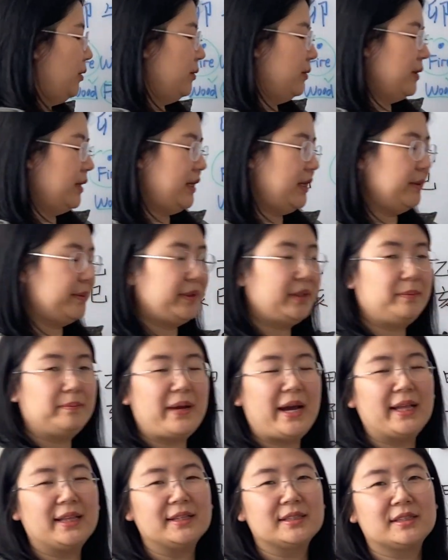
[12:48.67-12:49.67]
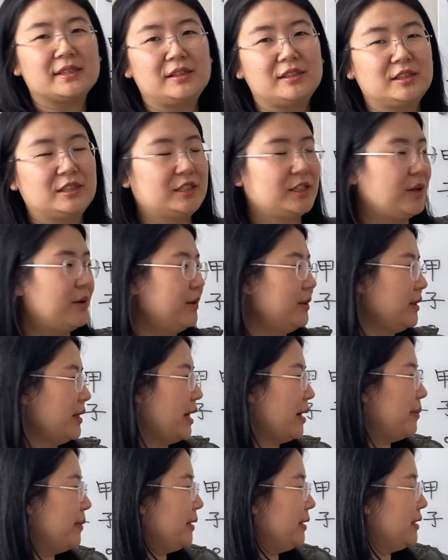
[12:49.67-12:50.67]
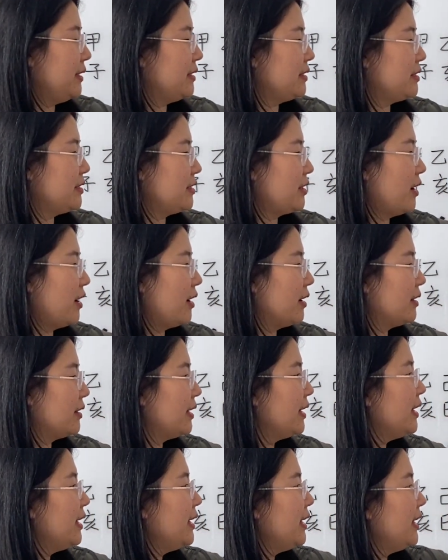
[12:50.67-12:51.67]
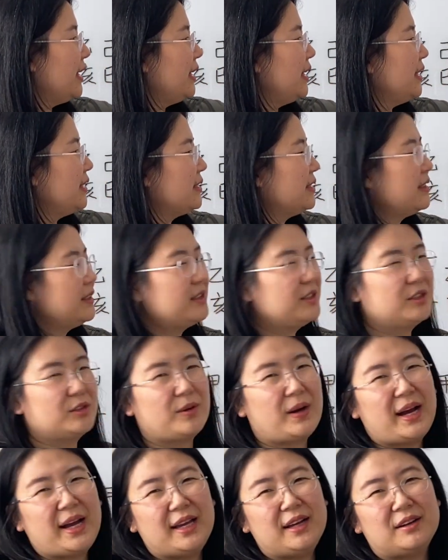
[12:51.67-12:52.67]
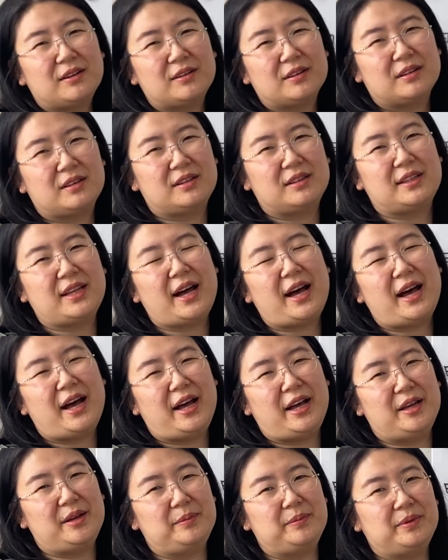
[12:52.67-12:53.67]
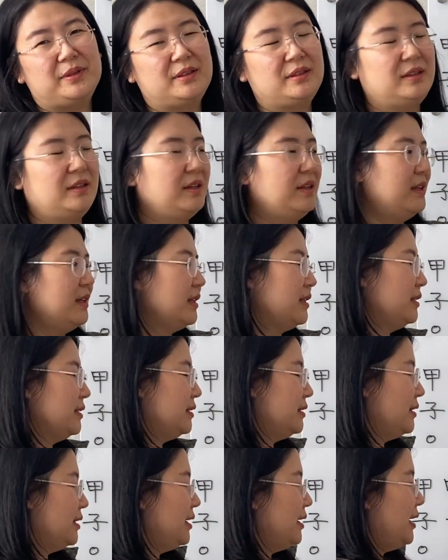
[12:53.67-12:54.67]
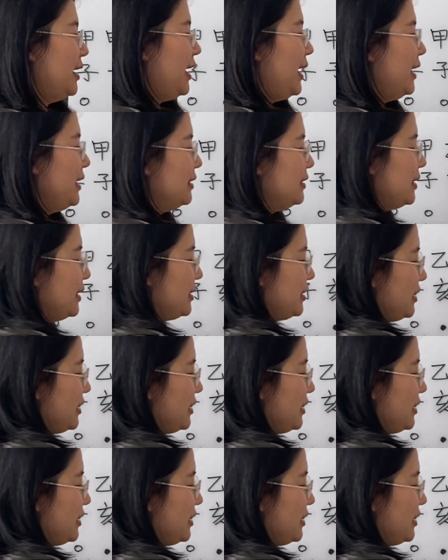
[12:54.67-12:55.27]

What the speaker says: only medicine showing up in his chart is the dry earth type. Because as I